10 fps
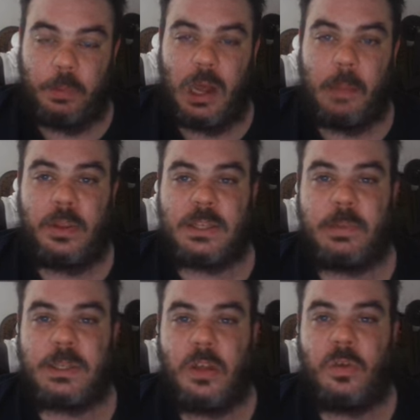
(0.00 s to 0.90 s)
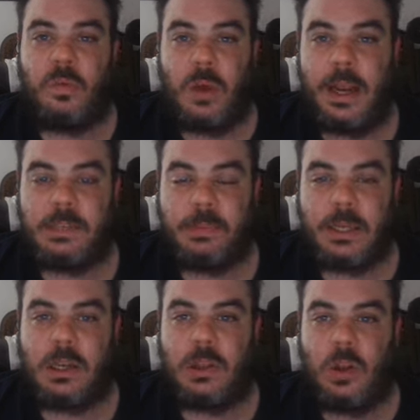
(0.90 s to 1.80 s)
Populism is on the rise
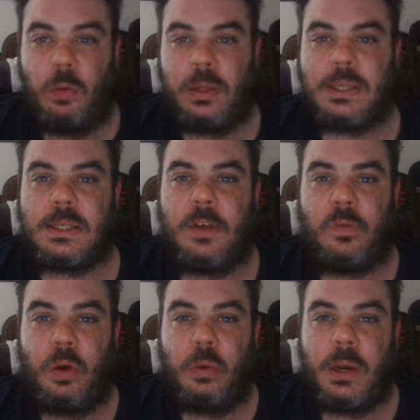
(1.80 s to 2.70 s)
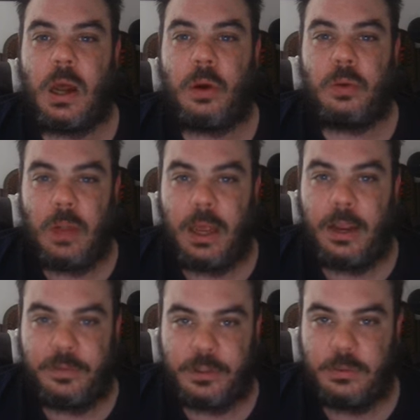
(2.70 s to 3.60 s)
because globalists have ruined our
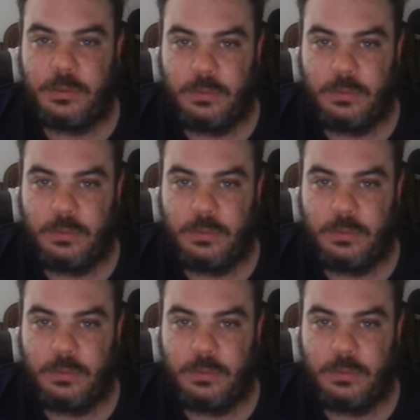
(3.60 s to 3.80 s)
lives.